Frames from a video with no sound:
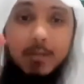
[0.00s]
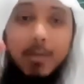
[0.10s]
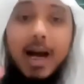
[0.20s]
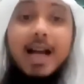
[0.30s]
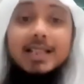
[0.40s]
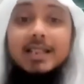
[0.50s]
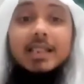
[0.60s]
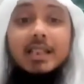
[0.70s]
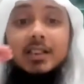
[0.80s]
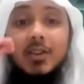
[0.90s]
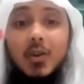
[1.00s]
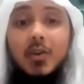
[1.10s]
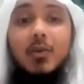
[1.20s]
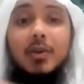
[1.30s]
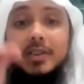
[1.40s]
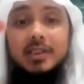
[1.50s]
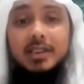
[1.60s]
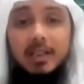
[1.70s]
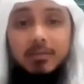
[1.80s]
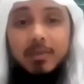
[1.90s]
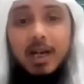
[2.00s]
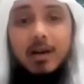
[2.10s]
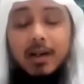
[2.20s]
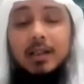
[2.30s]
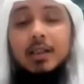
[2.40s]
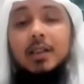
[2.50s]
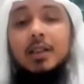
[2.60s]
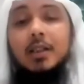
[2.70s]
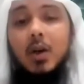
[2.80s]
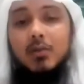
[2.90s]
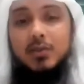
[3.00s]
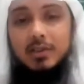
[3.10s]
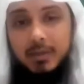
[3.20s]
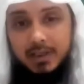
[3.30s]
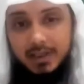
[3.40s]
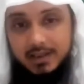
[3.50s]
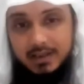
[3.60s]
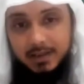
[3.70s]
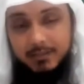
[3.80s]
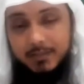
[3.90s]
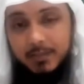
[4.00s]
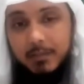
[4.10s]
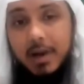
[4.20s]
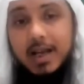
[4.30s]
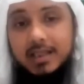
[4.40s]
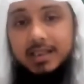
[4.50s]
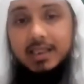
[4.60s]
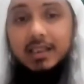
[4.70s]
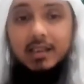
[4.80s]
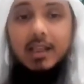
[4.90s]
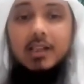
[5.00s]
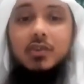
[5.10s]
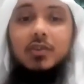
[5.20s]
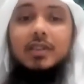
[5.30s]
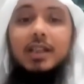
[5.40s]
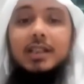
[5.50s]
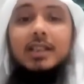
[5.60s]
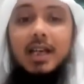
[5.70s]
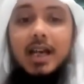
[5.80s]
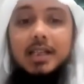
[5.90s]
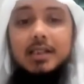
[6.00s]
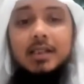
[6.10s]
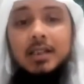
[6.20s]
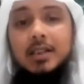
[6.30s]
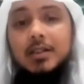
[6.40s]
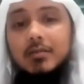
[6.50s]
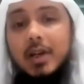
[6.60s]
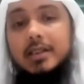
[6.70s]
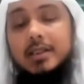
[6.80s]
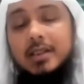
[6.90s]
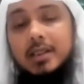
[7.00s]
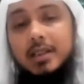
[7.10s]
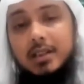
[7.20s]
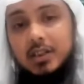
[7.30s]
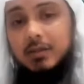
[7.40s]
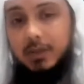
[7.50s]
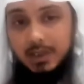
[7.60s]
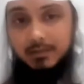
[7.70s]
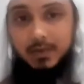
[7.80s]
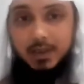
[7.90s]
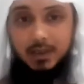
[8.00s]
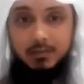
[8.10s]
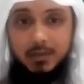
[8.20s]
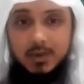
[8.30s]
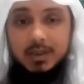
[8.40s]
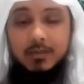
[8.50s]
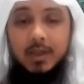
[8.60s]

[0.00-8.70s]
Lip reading: by seeing the authority and power of Sulaiman alayhi salam, by seeing the luxuries that he had, right? She became Muslim.